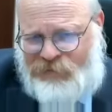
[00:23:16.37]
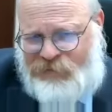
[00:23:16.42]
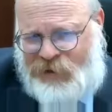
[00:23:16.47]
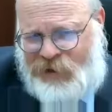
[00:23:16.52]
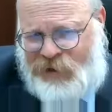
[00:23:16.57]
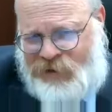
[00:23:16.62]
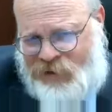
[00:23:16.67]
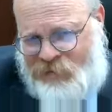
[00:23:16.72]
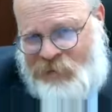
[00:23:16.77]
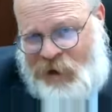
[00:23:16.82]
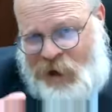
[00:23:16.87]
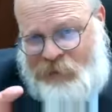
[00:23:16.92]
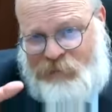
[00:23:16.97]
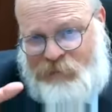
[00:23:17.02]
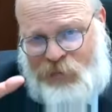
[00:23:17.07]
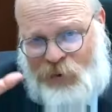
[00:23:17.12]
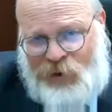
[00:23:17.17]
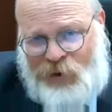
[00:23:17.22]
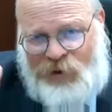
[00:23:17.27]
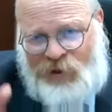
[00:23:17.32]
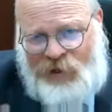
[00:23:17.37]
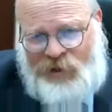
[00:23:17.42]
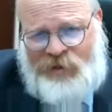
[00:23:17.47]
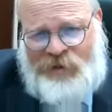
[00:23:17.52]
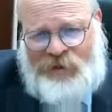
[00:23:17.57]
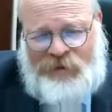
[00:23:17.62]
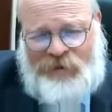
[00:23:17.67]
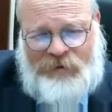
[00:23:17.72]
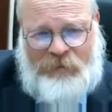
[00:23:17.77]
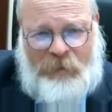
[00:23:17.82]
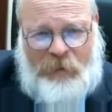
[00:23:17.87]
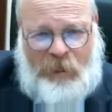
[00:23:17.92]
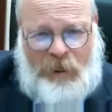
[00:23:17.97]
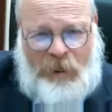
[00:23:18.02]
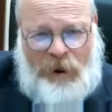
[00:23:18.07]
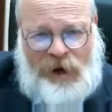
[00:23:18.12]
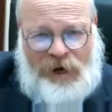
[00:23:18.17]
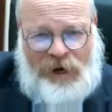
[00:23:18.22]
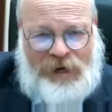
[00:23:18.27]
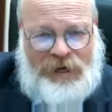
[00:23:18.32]
But the main point is
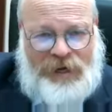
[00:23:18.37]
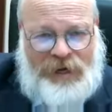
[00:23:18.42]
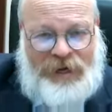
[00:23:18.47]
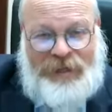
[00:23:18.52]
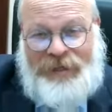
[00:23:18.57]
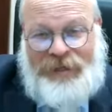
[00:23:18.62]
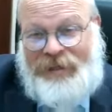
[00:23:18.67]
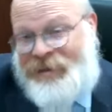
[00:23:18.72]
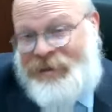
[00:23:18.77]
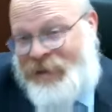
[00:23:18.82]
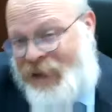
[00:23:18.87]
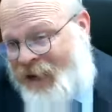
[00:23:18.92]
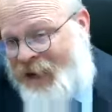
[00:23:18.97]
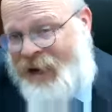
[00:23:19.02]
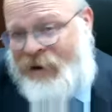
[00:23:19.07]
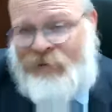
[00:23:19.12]
not